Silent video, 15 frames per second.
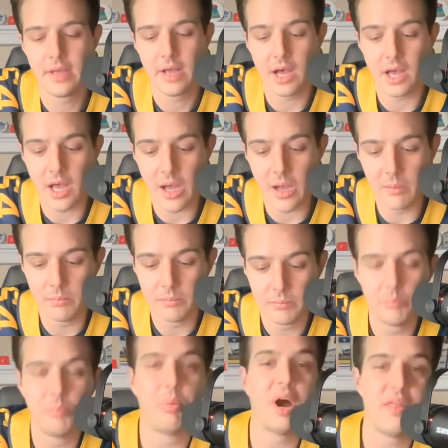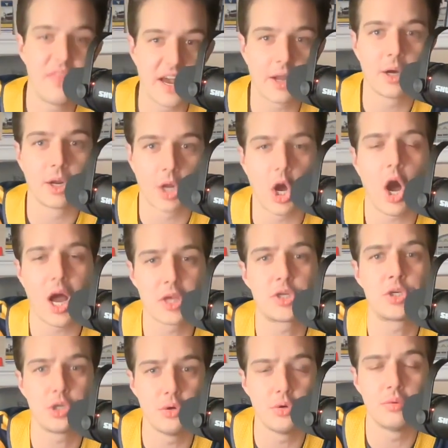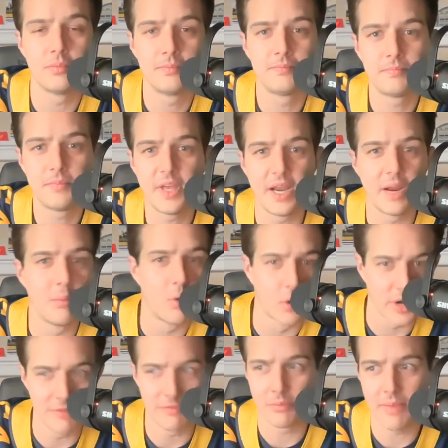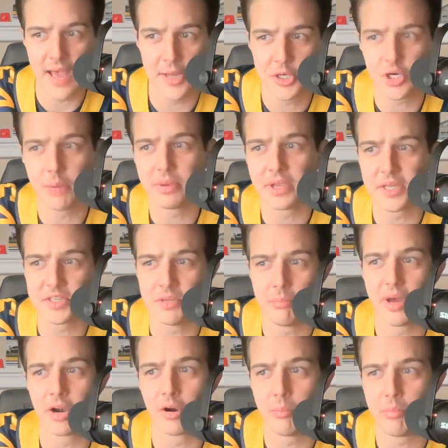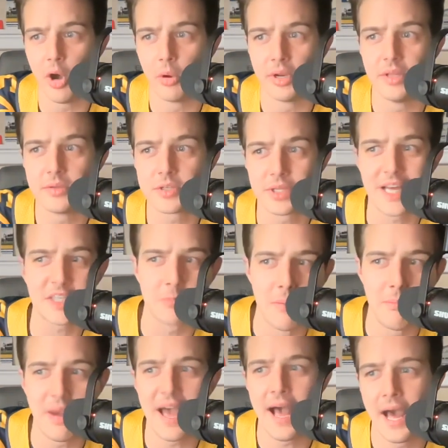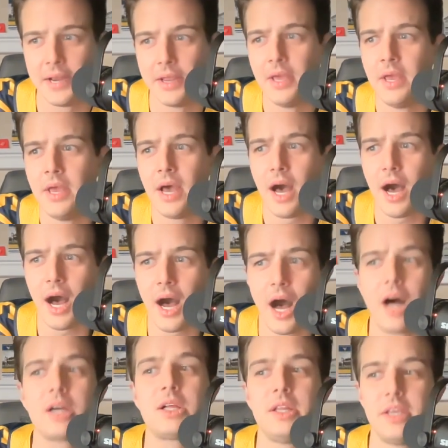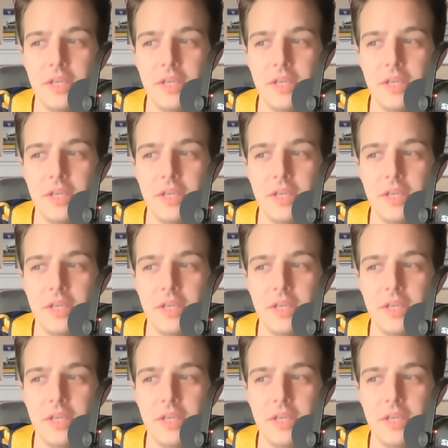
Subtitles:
But that could have cost you in a more even matchup against a better opponent. So that's my bad. Ugly